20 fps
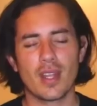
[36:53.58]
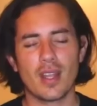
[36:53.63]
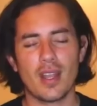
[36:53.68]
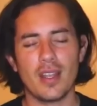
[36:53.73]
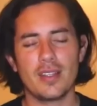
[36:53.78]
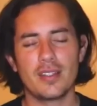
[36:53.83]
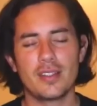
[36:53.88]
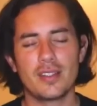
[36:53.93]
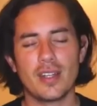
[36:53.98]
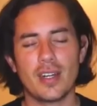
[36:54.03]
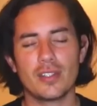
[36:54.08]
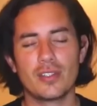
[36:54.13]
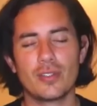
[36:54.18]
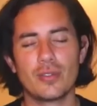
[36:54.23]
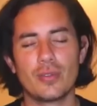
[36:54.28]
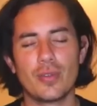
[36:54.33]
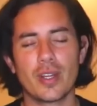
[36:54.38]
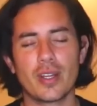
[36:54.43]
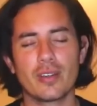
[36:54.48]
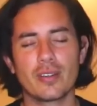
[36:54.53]
I start
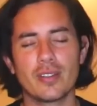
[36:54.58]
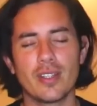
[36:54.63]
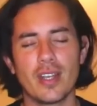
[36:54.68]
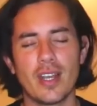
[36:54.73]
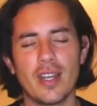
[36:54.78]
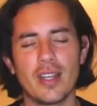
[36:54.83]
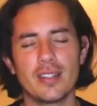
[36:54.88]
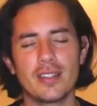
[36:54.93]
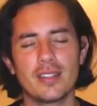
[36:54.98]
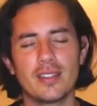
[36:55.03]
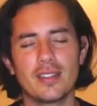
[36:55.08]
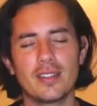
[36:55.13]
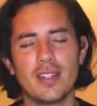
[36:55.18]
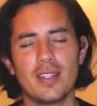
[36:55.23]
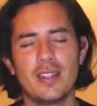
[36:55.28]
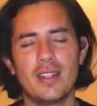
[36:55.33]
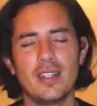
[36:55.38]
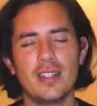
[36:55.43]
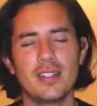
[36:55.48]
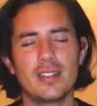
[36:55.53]
to recognize
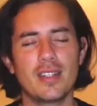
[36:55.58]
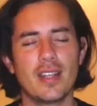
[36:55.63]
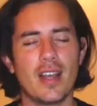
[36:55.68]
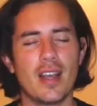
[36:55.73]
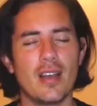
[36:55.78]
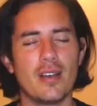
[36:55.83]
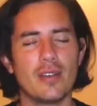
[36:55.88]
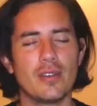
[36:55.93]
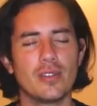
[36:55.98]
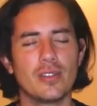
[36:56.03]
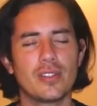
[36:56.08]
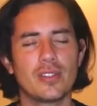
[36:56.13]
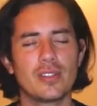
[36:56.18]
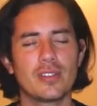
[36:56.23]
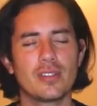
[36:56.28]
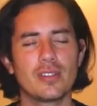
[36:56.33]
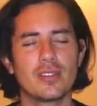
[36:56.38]
that this house